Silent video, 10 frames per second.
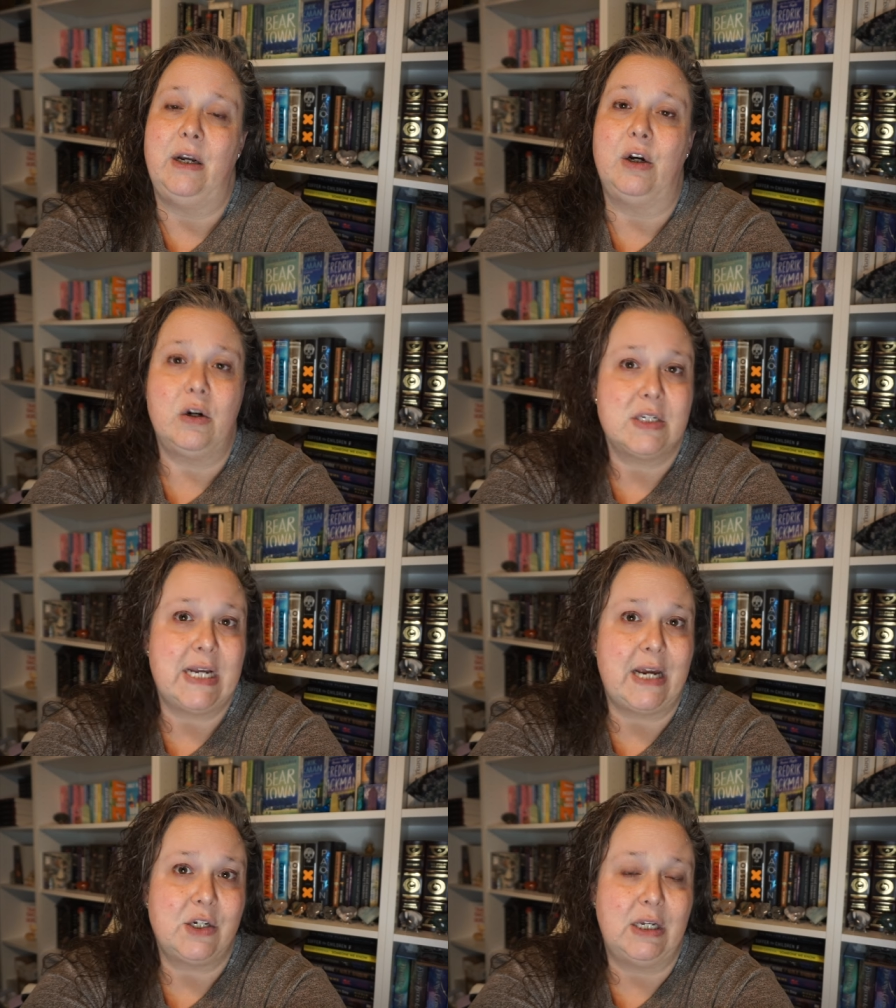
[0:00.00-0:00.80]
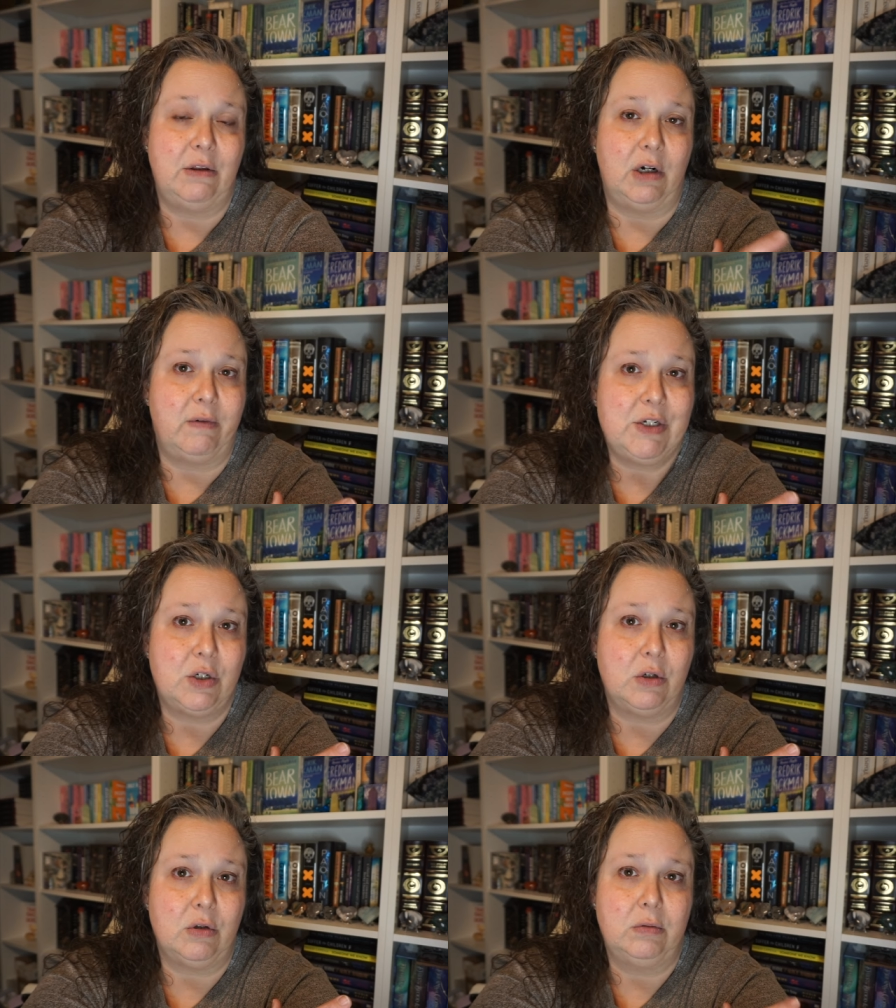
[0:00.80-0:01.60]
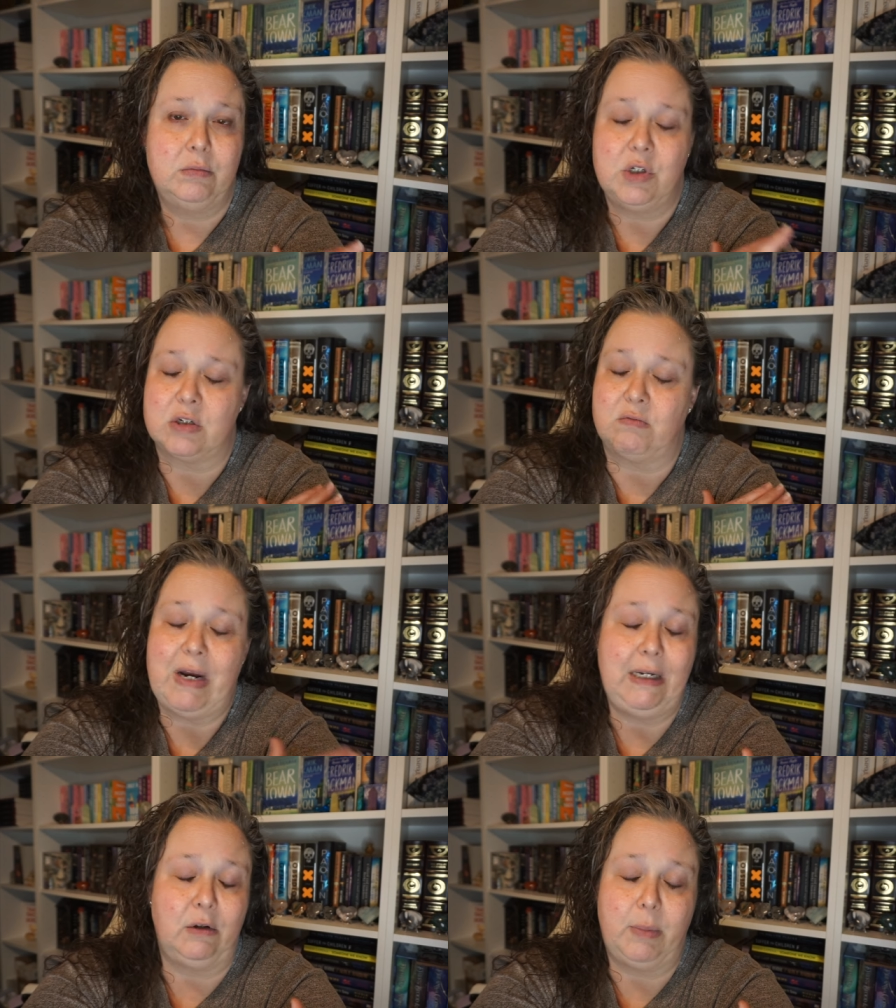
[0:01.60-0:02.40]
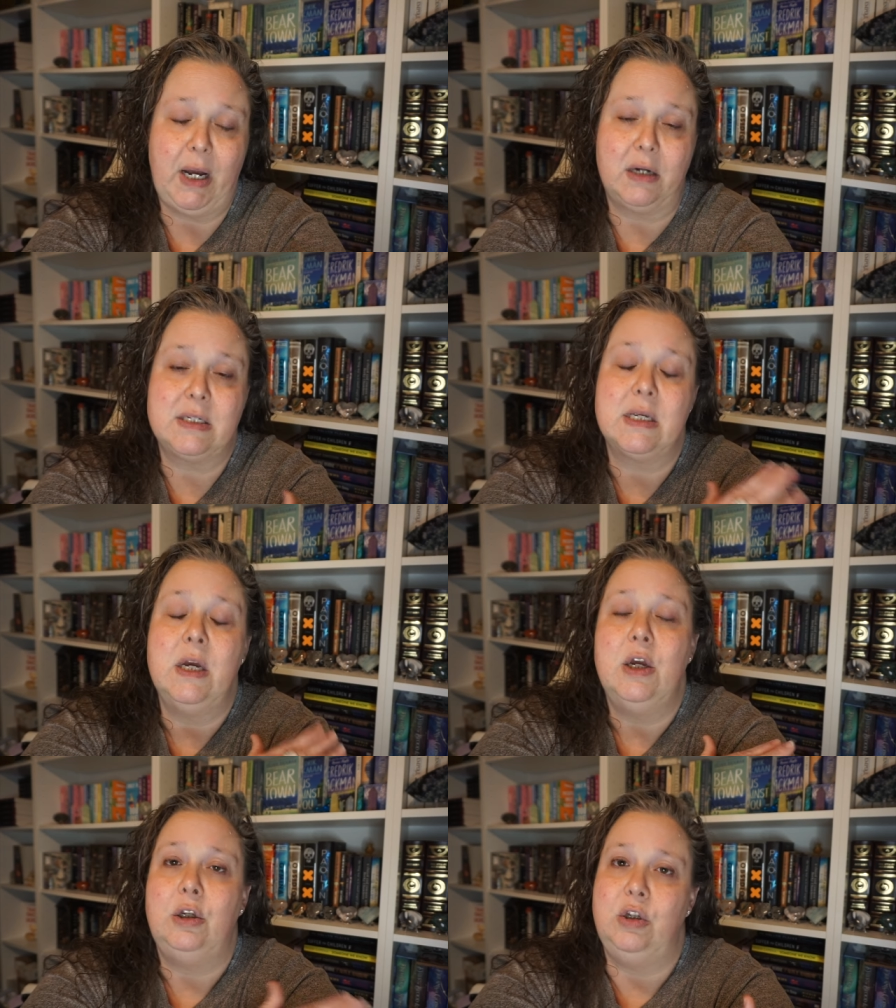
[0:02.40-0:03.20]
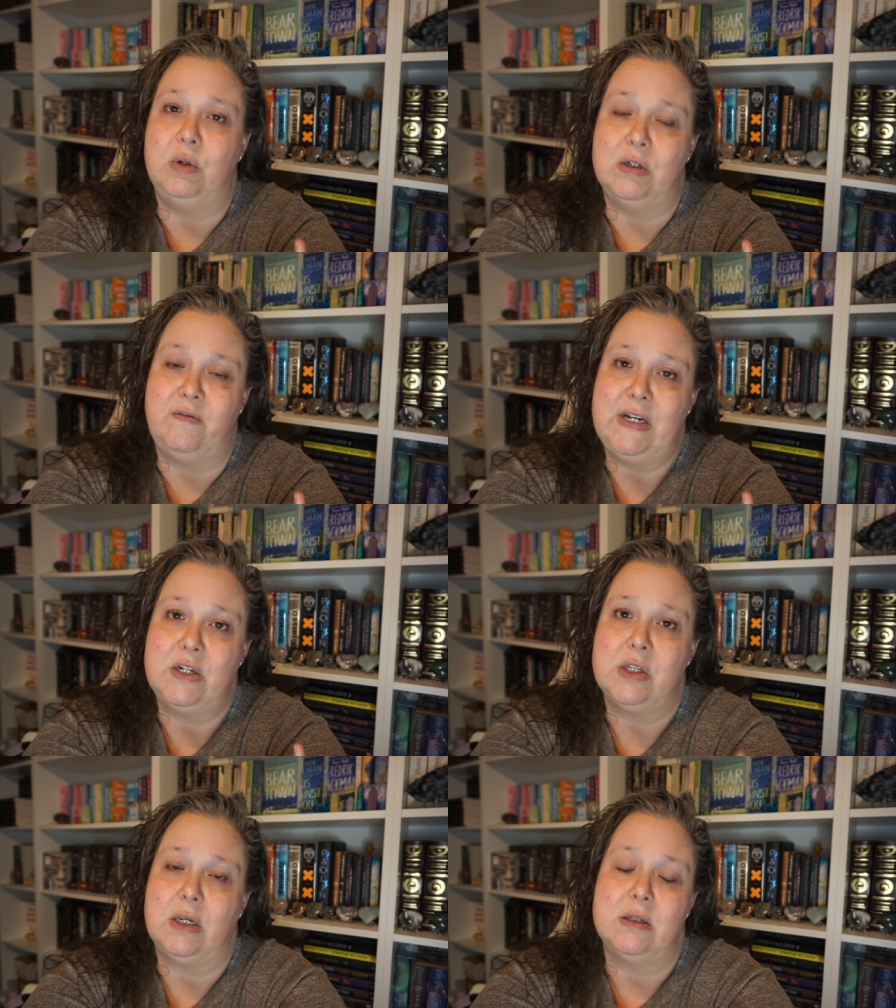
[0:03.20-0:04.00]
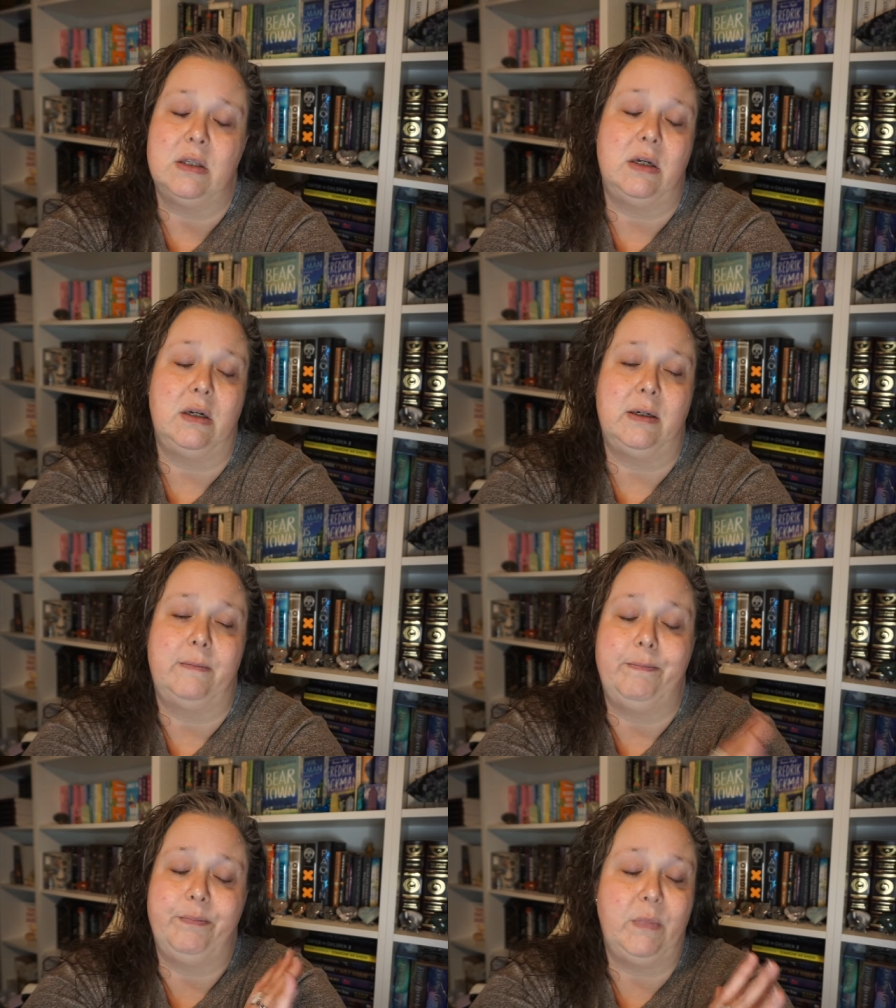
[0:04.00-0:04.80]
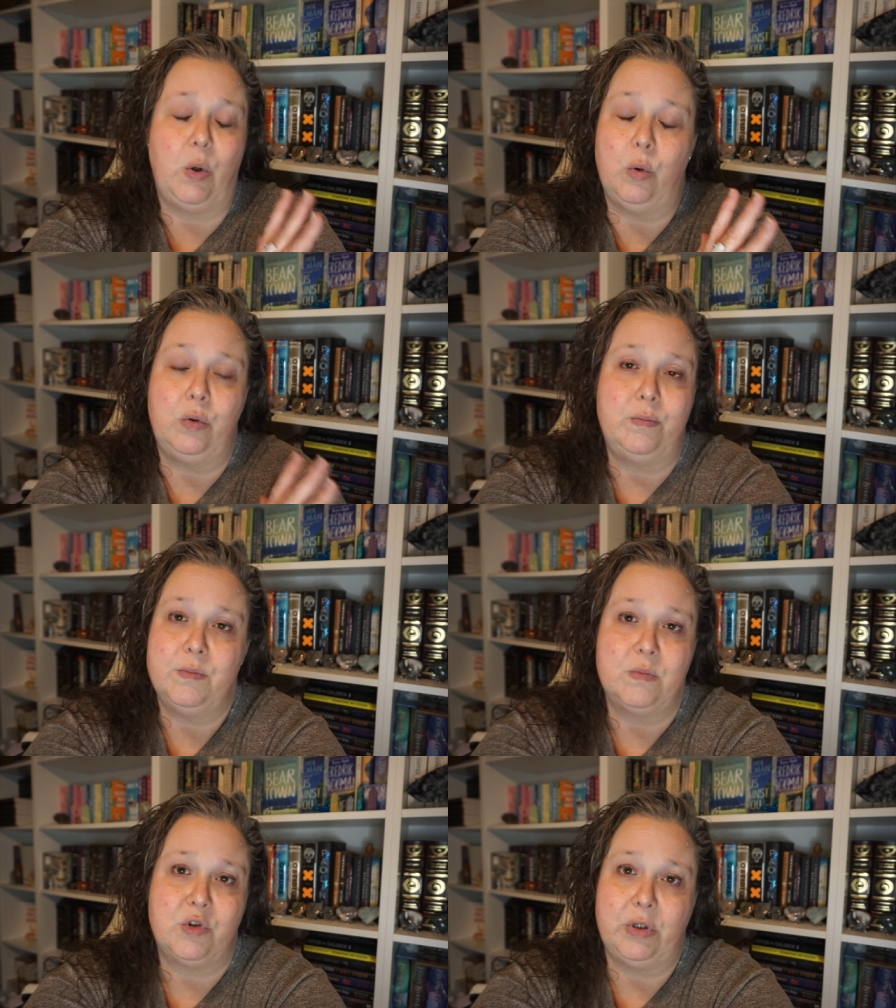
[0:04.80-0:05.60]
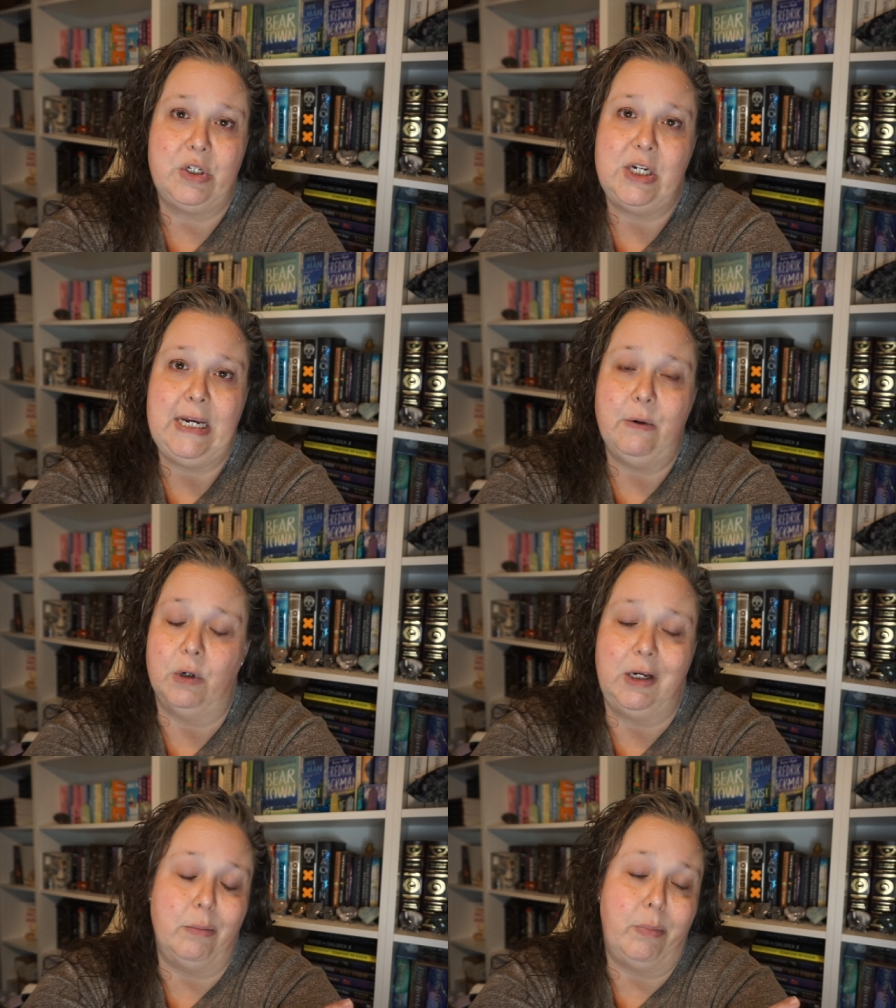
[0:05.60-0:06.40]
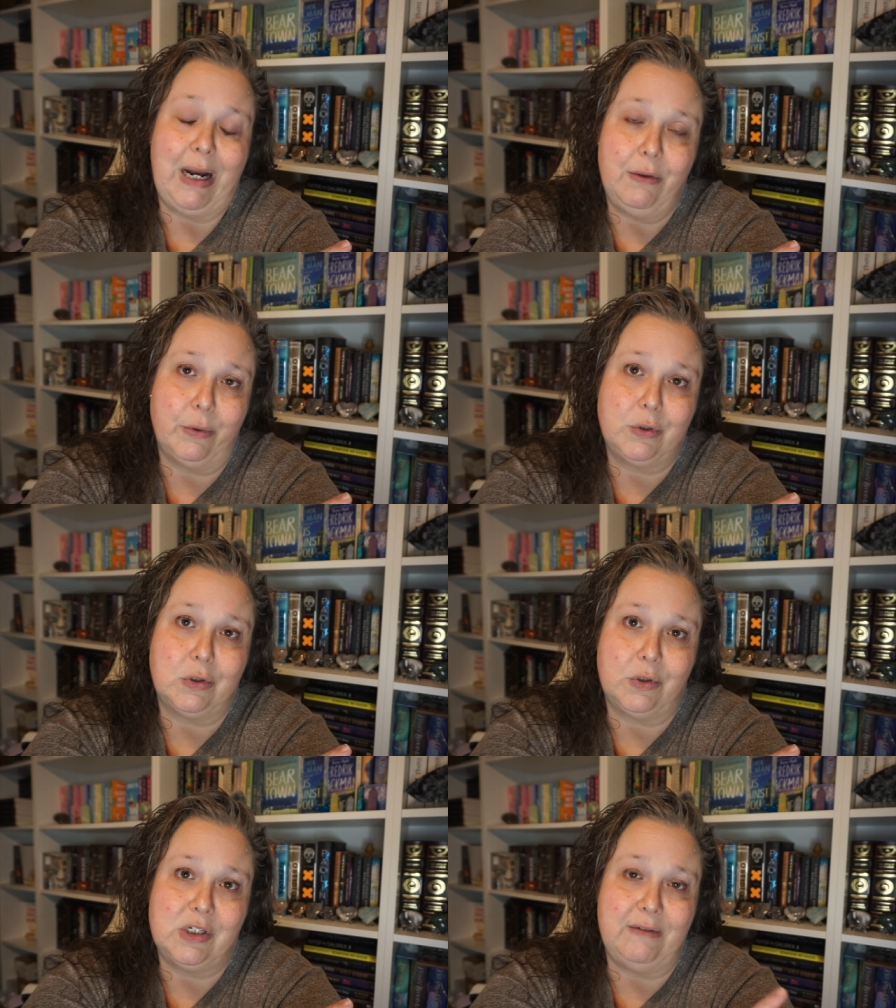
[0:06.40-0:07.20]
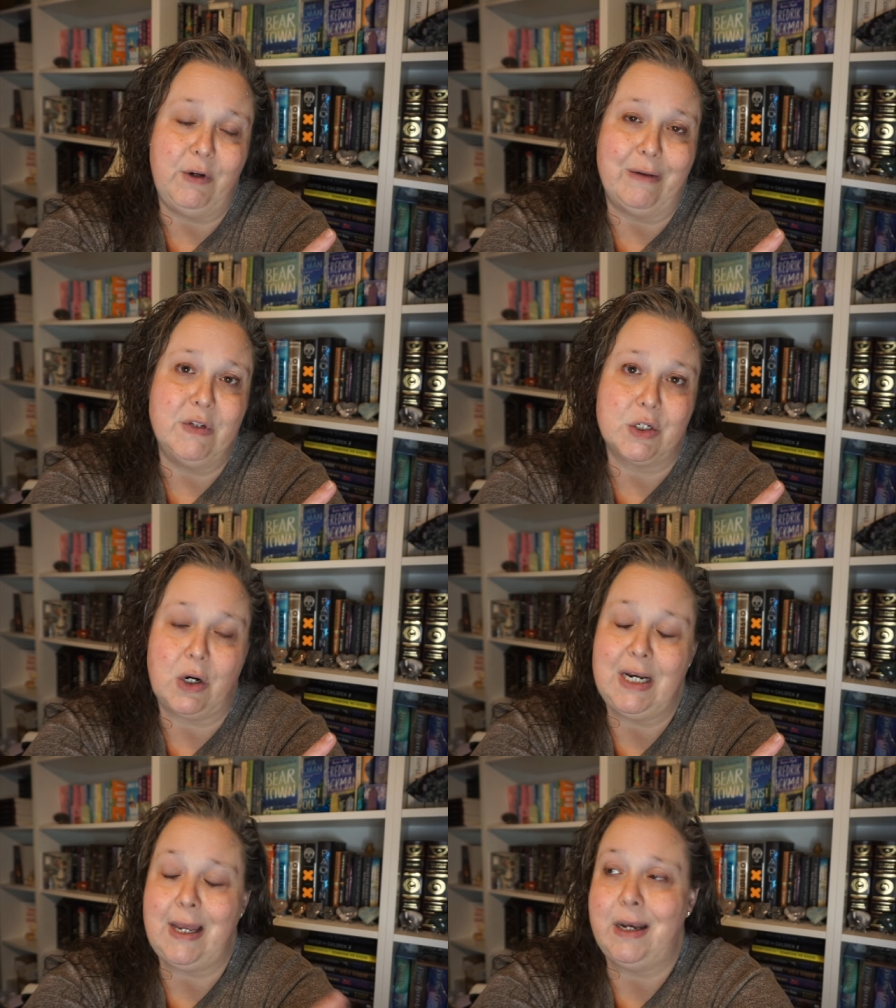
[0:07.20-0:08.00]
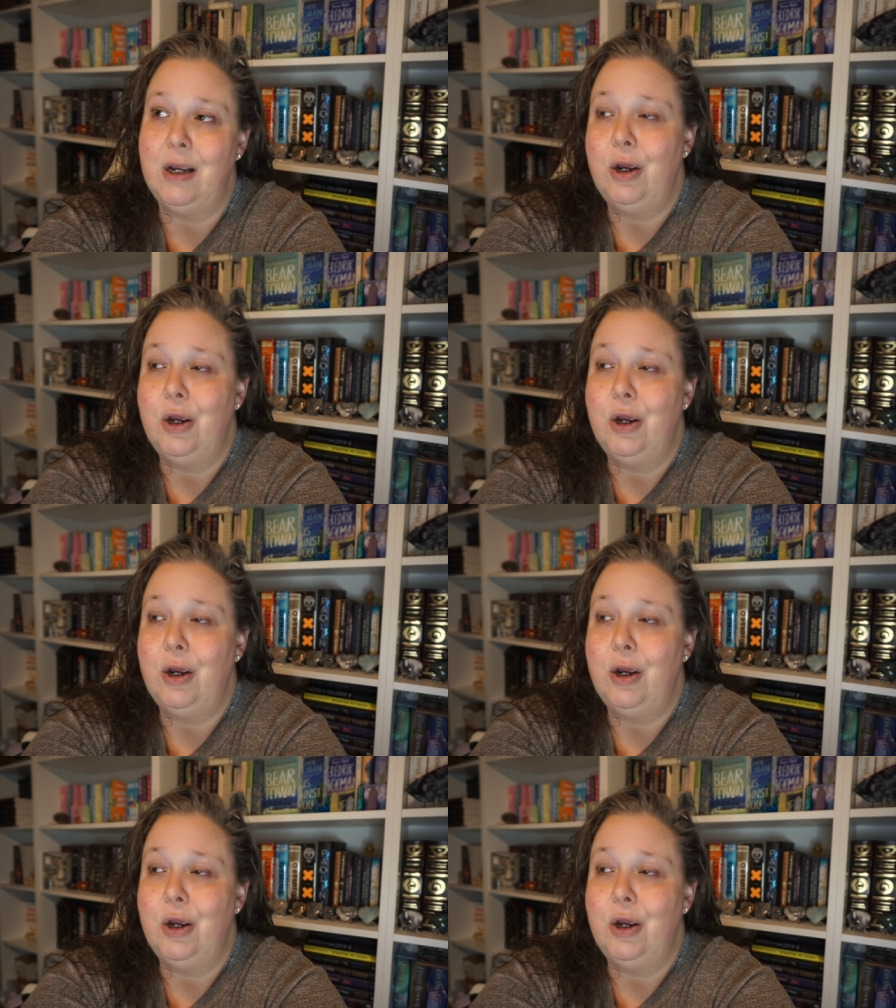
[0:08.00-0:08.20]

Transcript: a Ash in their original, just regular box, you can finish the, the whole trilogy or you can buy the whole trilogy if you haven't started yet,